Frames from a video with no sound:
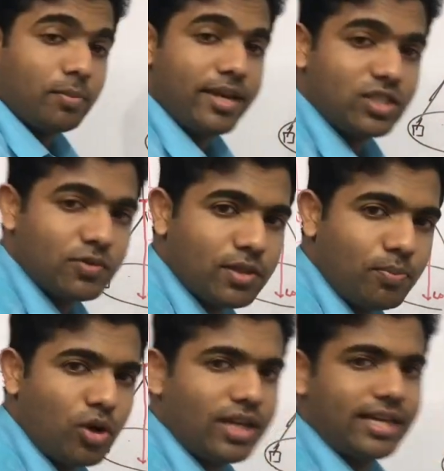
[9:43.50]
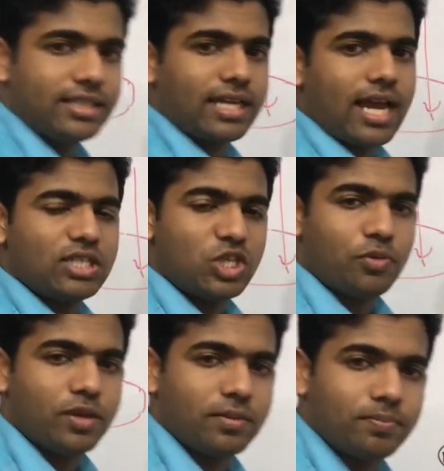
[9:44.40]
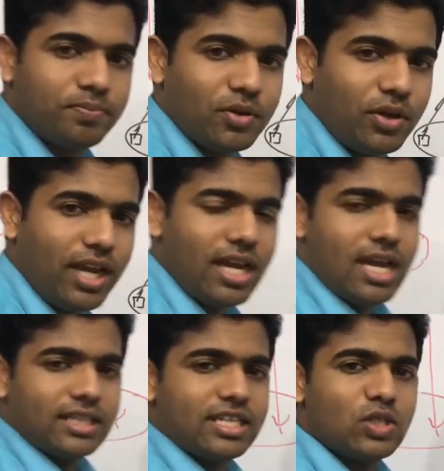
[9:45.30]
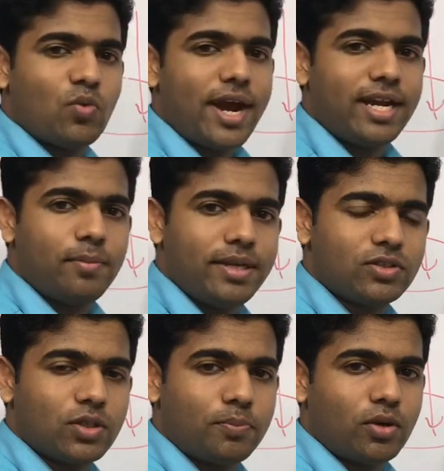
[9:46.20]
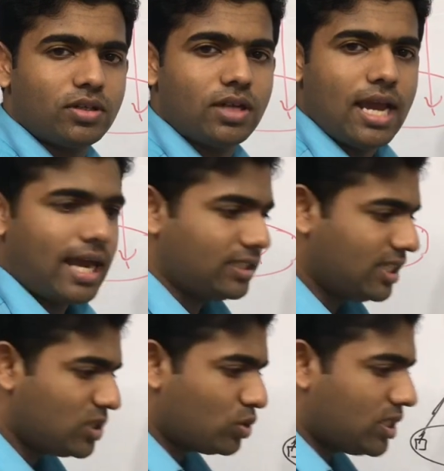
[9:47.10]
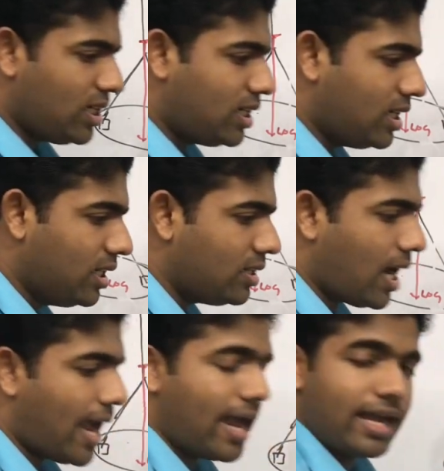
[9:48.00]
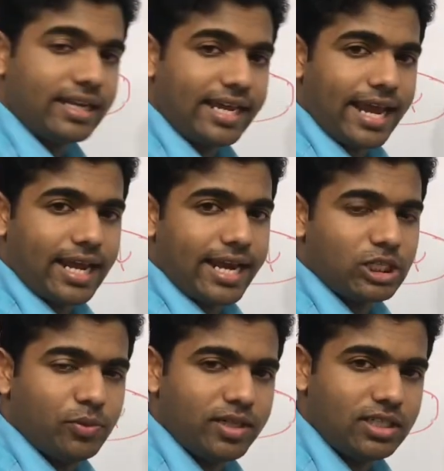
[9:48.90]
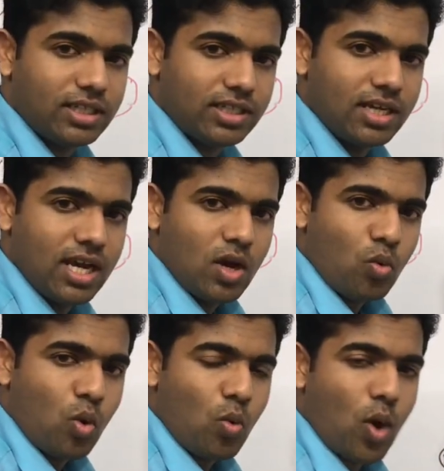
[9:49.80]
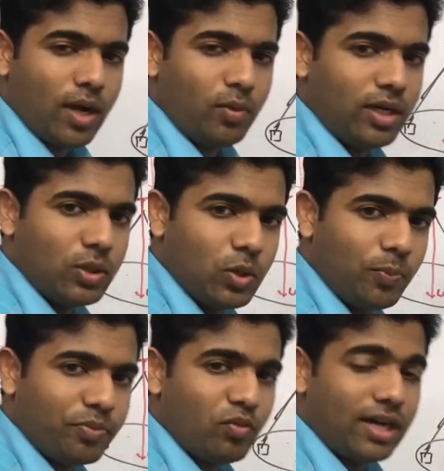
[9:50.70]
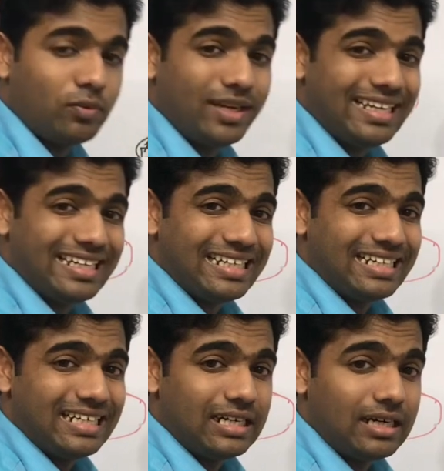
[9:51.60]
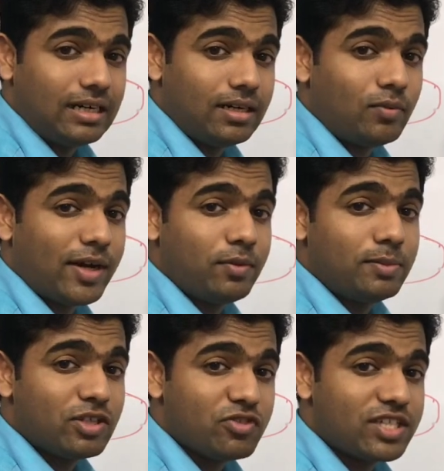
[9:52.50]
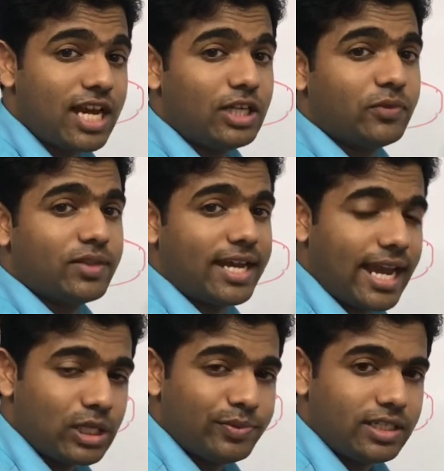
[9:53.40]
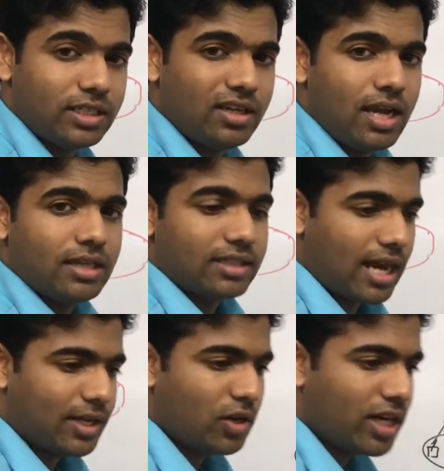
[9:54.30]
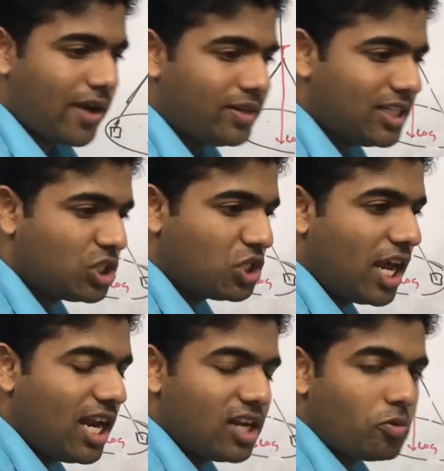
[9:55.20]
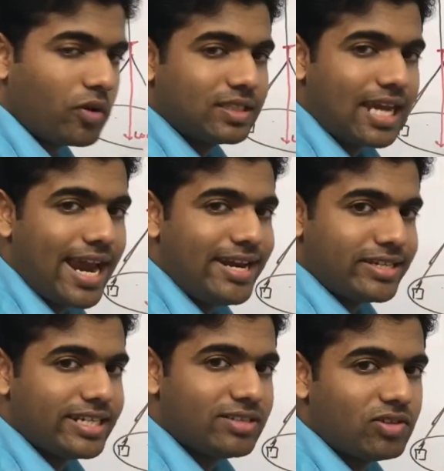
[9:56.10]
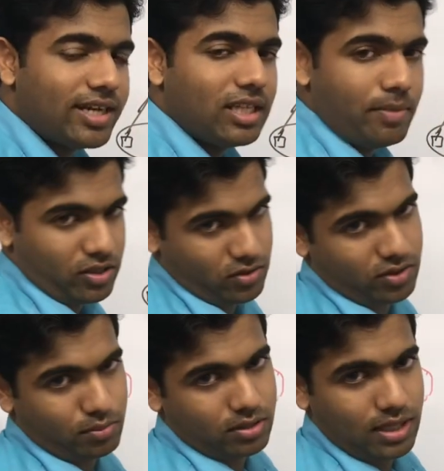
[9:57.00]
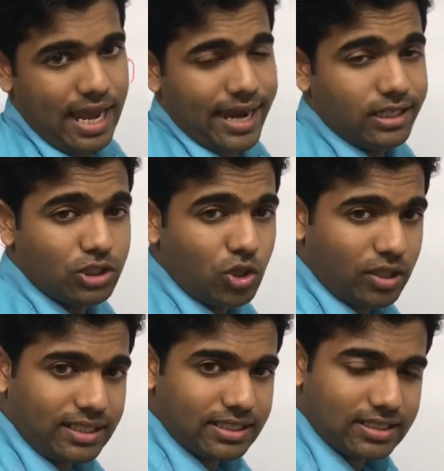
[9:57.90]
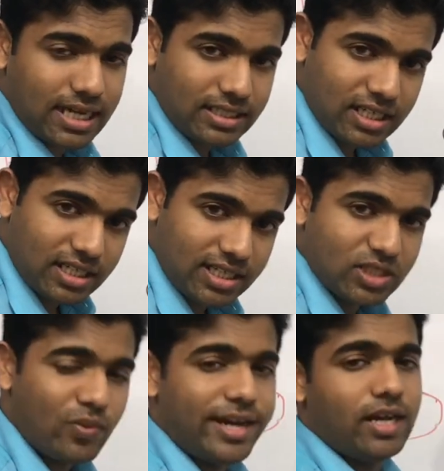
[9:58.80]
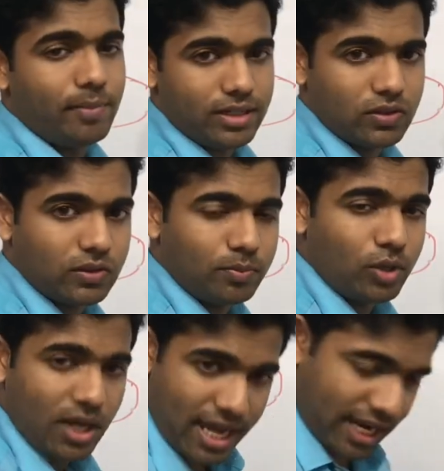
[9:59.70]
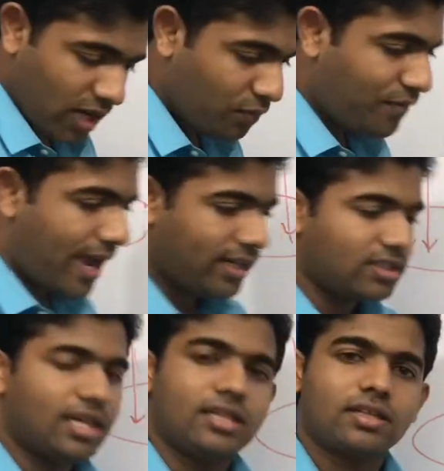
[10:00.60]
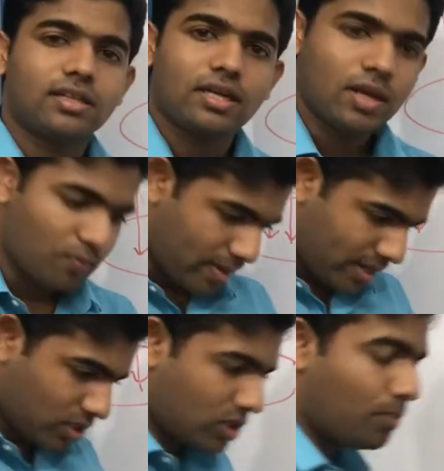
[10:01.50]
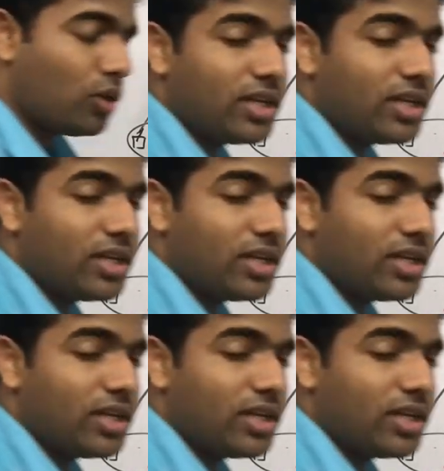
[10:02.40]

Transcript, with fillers: base of support that is achieved. Okay, there is a wider base of support. And this single uh, activity what will do what will uh, what will be the result of that activity the line of gravity still resides inside the base of support it's not just that there is wider base of support in fact the base of support